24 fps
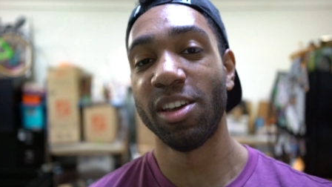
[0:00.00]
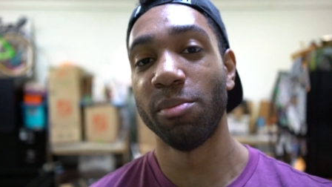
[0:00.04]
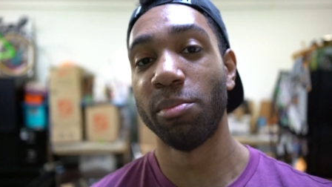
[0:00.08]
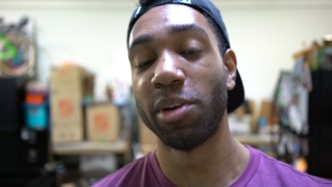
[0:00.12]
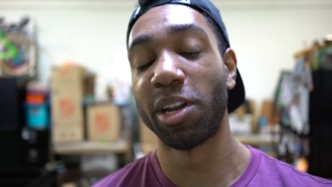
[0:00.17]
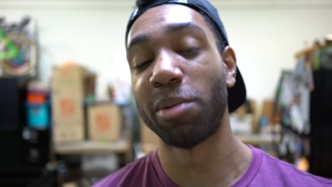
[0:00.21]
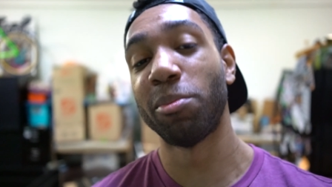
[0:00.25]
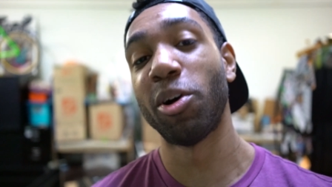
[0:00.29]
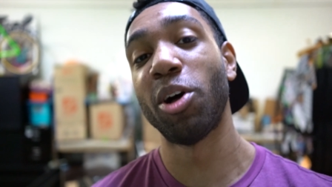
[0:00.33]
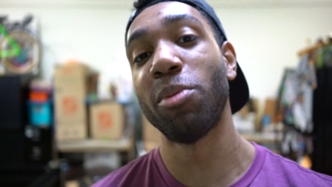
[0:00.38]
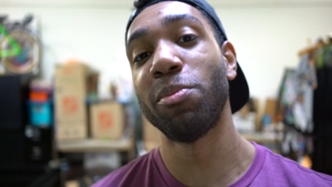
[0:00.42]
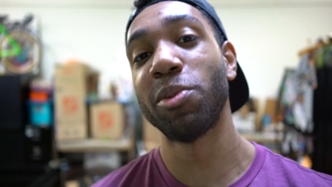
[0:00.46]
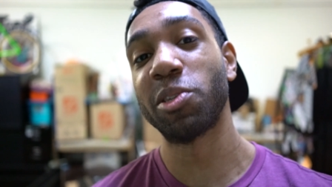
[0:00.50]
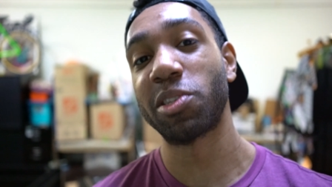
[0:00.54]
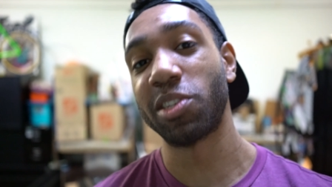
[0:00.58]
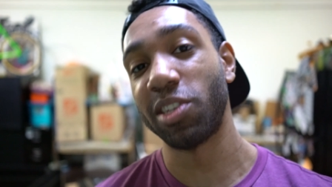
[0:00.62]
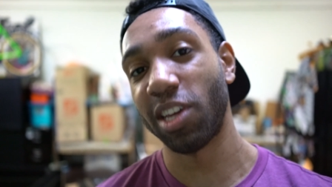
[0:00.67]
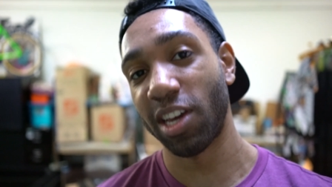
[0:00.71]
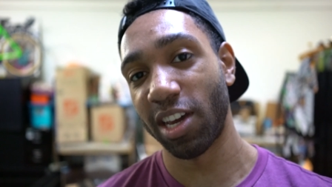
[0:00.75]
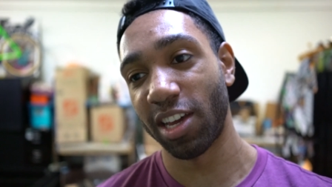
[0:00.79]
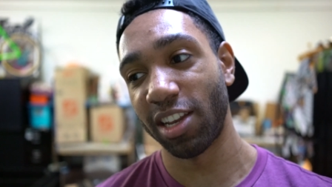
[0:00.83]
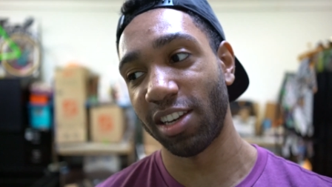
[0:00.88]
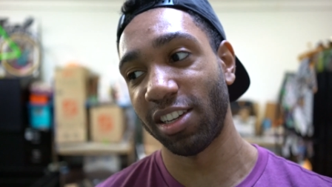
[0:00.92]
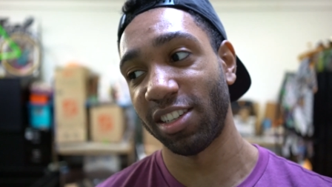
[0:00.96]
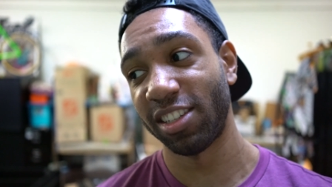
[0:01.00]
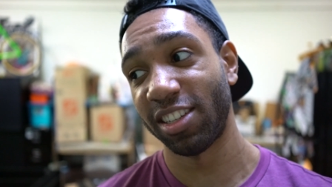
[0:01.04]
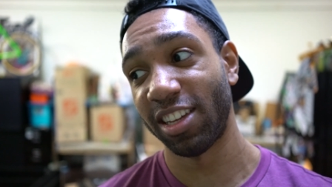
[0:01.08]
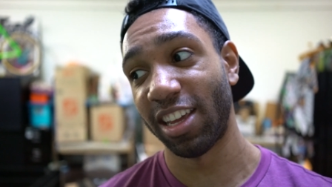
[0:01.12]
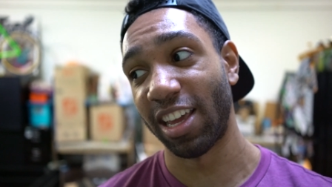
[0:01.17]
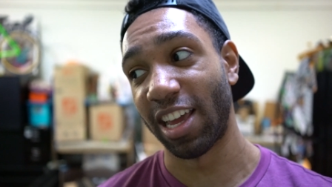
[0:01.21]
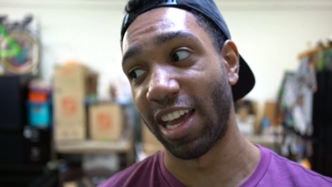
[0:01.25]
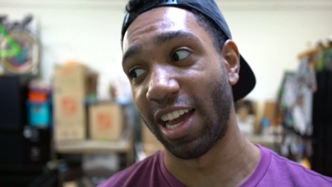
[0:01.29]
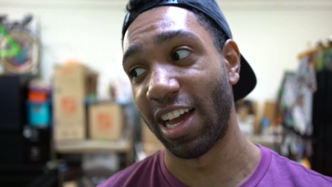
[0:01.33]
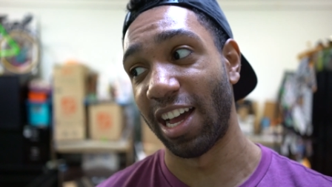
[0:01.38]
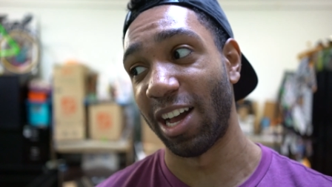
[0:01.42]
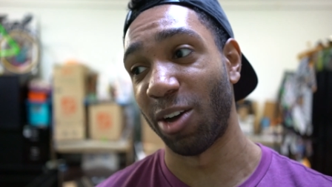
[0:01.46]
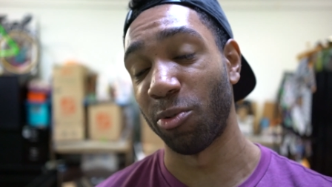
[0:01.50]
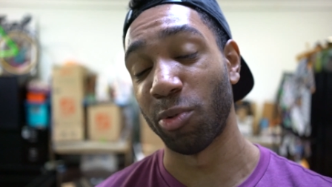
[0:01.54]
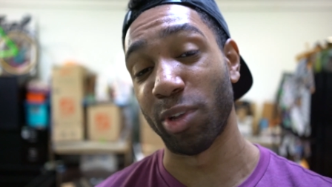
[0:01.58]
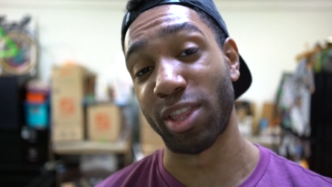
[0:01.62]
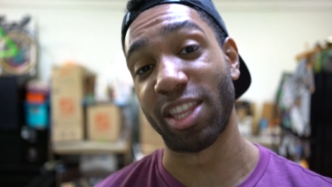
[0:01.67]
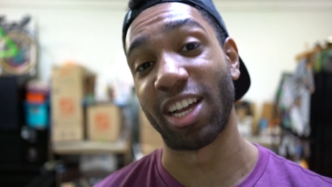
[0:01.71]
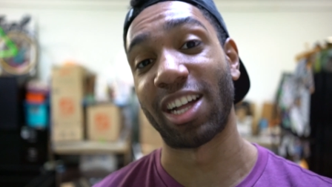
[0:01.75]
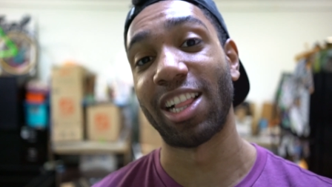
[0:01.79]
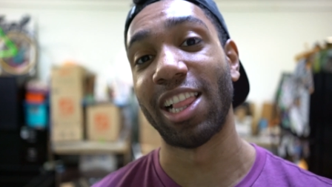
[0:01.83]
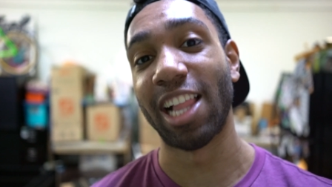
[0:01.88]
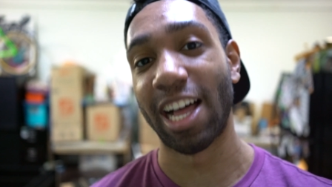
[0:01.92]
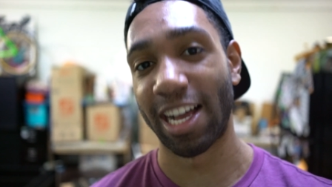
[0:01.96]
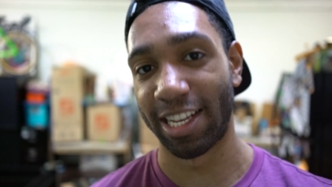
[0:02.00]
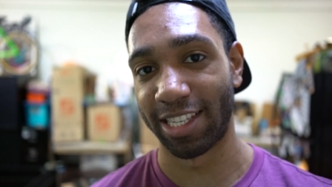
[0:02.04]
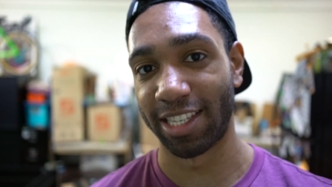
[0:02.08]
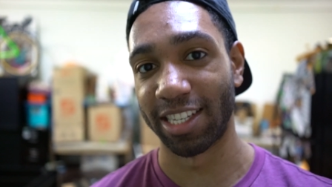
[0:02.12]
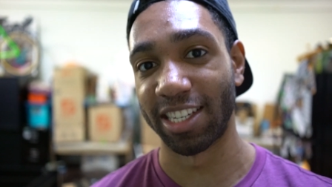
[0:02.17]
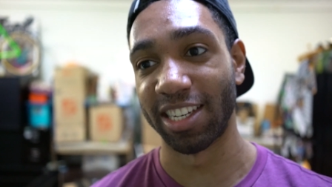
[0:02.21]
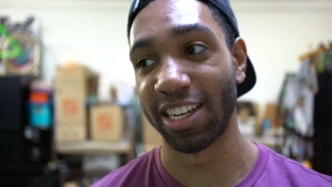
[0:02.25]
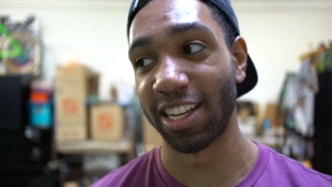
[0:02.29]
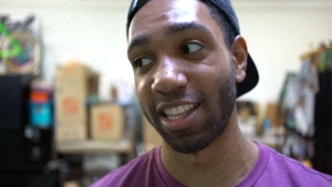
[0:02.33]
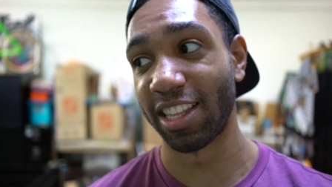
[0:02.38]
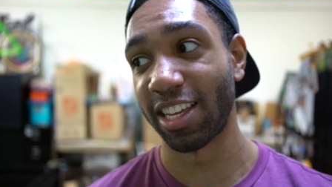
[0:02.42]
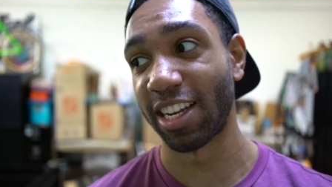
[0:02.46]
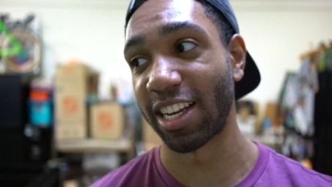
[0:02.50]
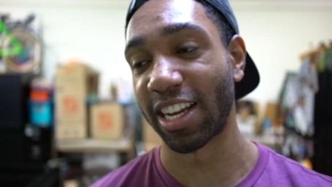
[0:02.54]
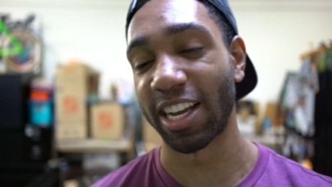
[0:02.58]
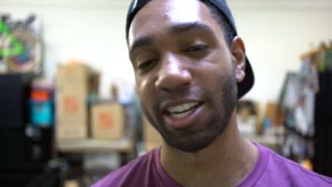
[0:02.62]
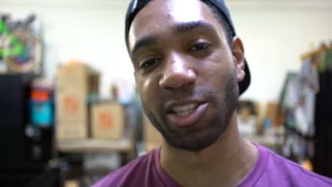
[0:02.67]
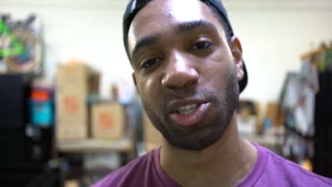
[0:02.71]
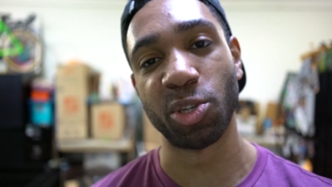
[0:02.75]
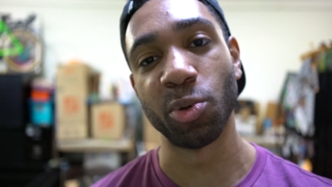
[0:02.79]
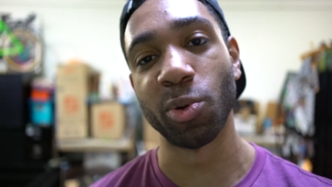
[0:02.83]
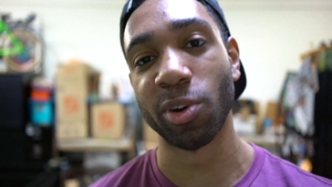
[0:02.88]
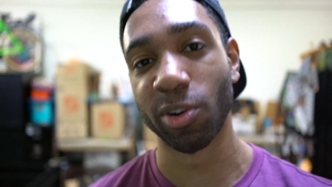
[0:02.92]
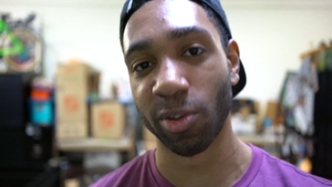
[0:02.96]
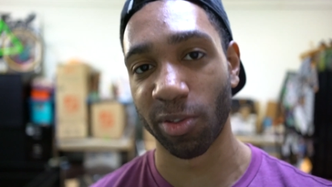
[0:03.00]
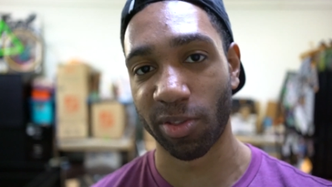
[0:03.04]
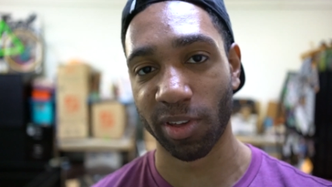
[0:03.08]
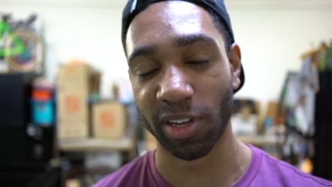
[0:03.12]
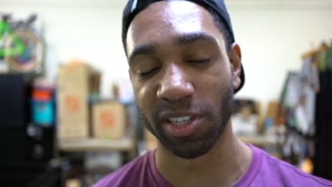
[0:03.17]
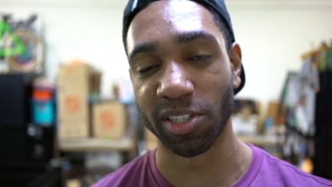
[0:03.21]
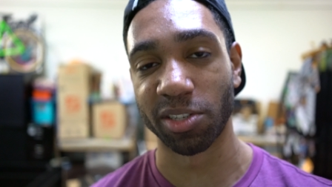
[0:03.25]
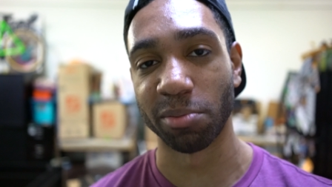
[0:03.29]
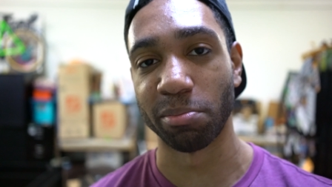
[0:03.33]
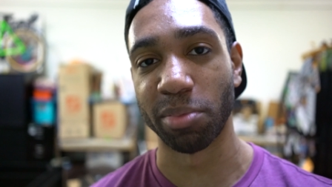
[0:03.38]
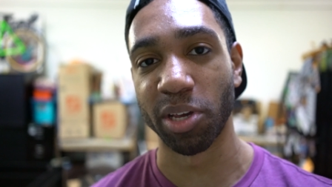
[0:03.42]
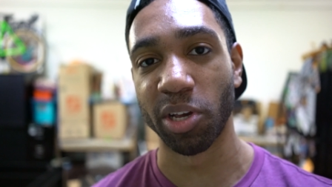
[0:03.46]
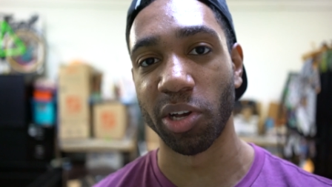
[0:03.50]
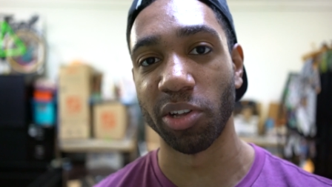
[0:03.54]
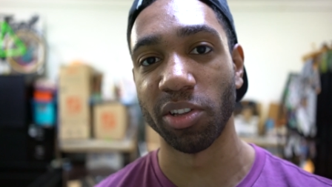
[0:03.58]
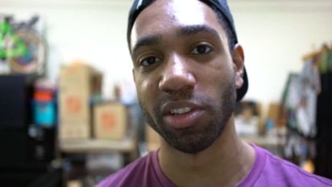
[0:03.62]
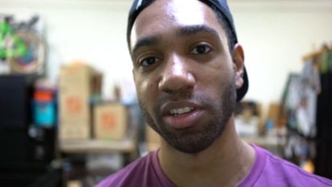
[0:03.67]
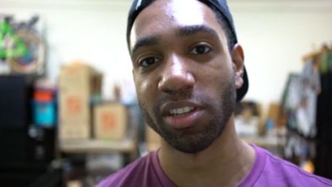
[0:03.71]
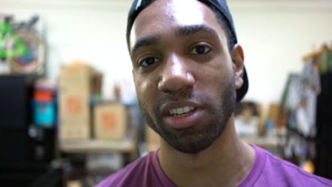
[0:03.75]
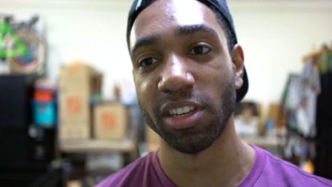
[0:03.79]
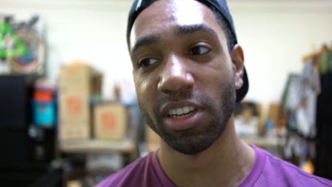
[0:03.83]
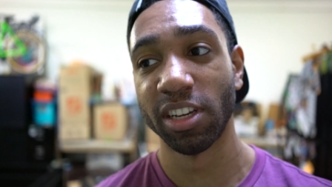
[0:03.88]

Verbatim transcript: but I'm almost done with the closet, and then I got two other things to build.